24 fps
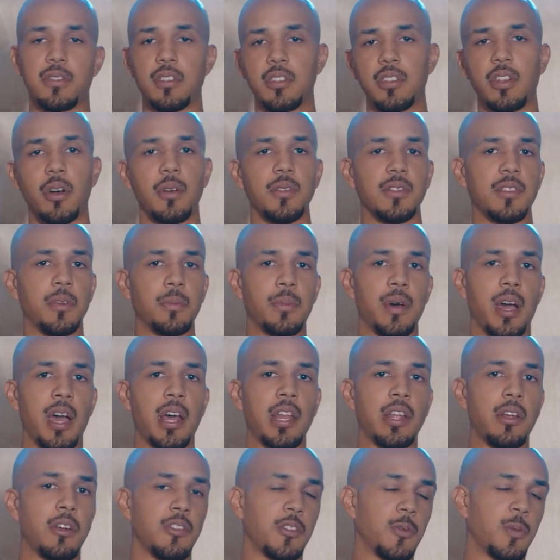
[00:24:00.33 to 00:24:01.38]
is to know
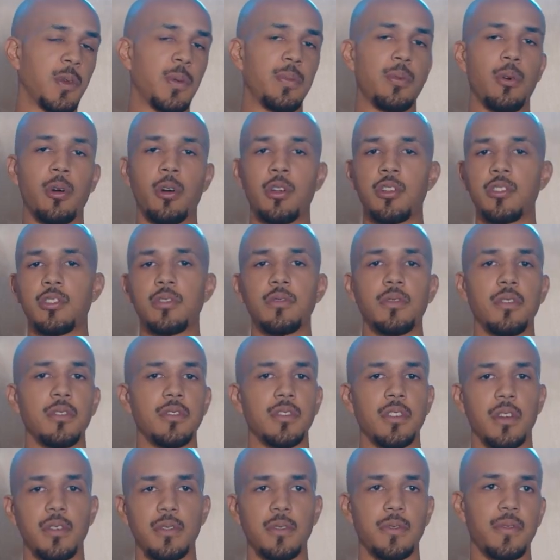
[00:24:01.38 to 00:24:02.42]
somebody, or to be born into a
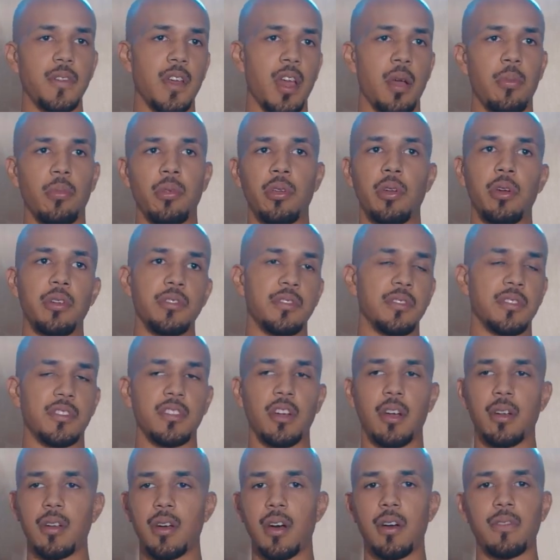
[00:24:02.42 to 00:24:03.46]
certain family, or to
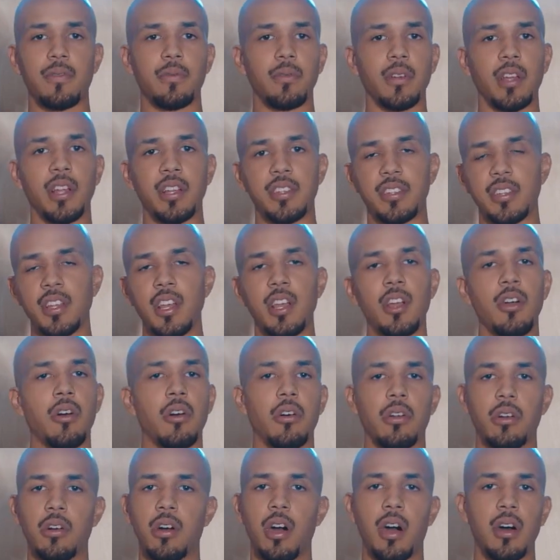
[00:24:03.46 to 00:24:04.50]
start off rich,
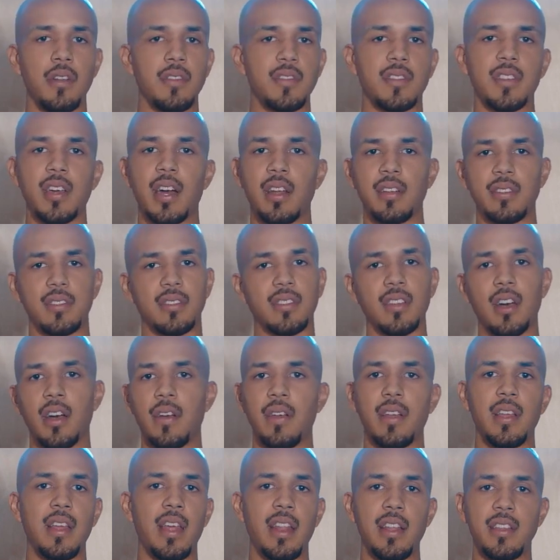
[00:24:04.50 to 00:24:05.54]
or to all this kind of
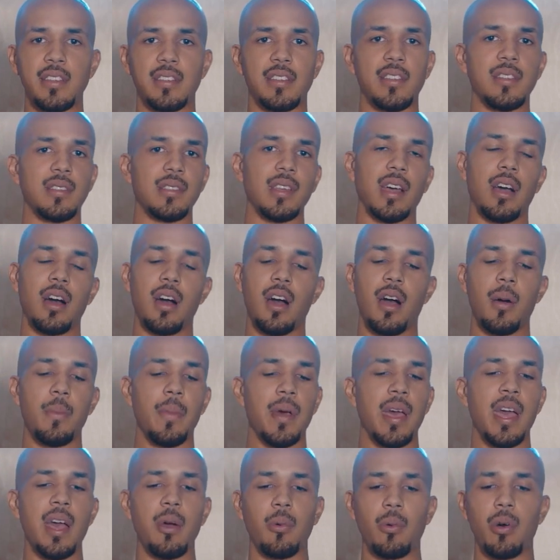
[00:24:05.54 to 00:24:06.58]
stuff. And it's just like, oh
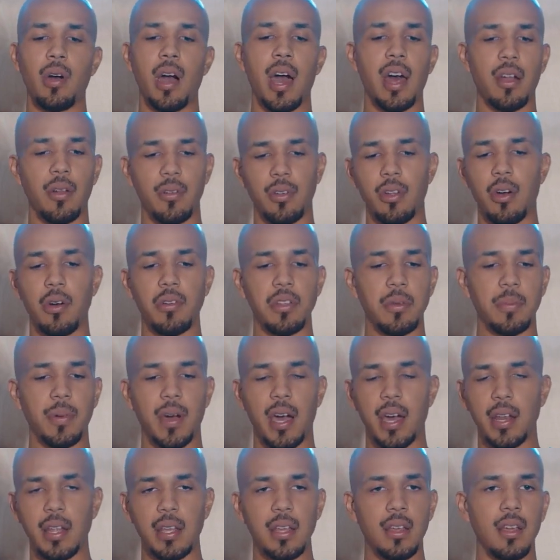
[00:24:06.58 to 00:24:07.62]
man, well, I don't know
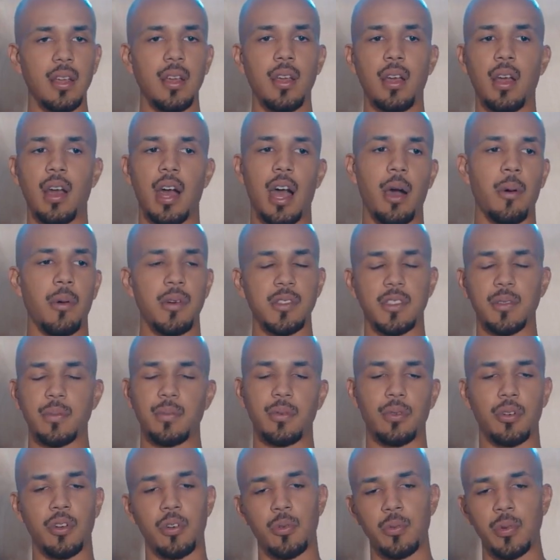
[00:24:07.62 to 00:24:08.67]
anybody, I wasn't
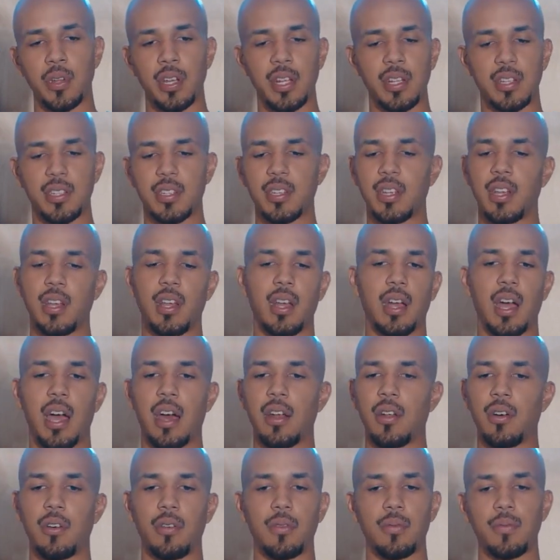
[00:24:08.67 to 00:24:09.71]
born rich, I
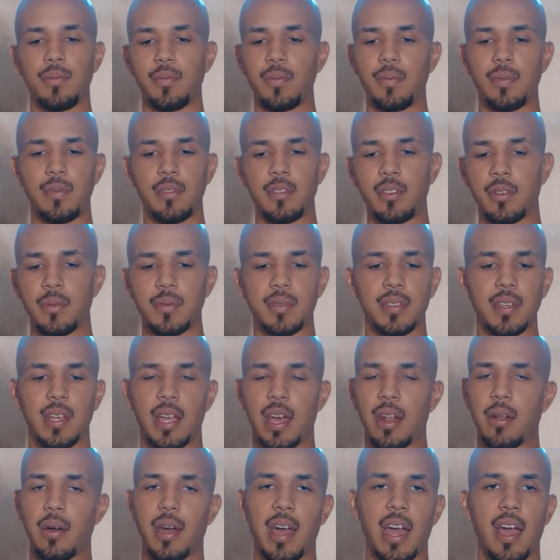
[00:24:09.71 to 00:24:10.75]
don't, you know what I'm saying,
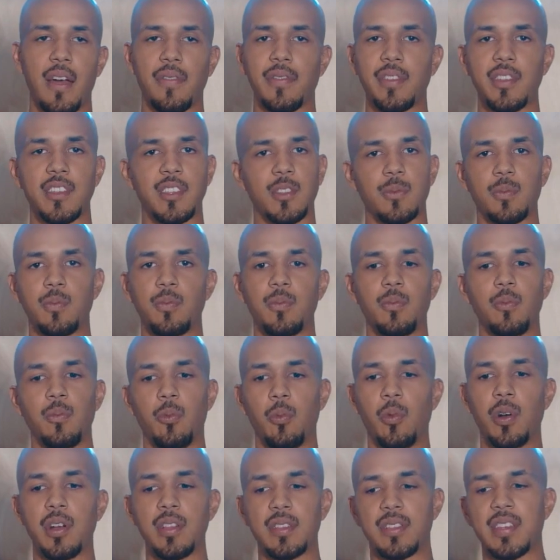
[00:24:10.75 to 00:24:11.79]
I don't have this
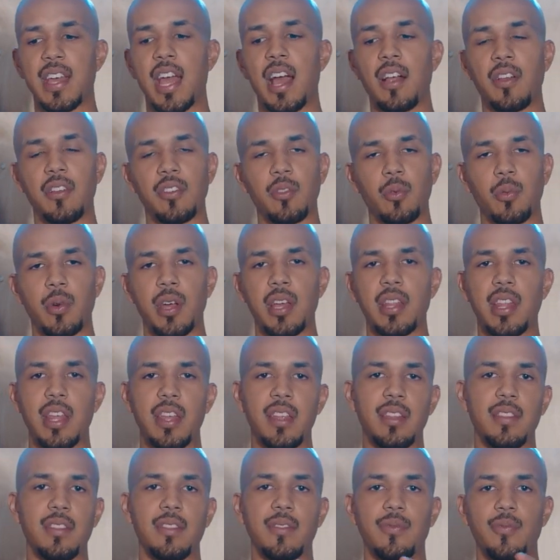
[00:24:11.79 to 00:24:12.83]
one talent the way
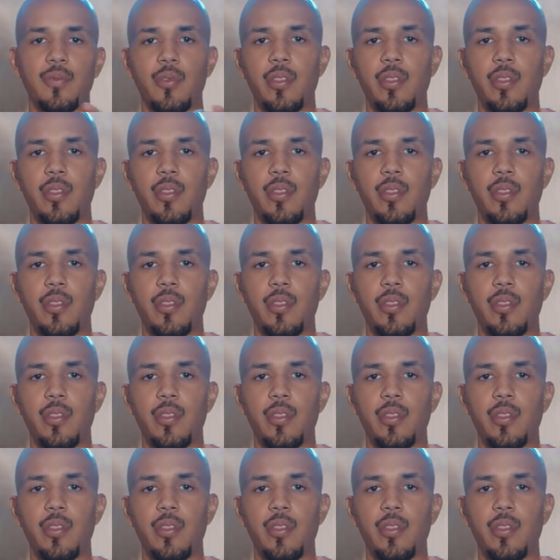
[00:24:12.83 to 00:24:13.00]
they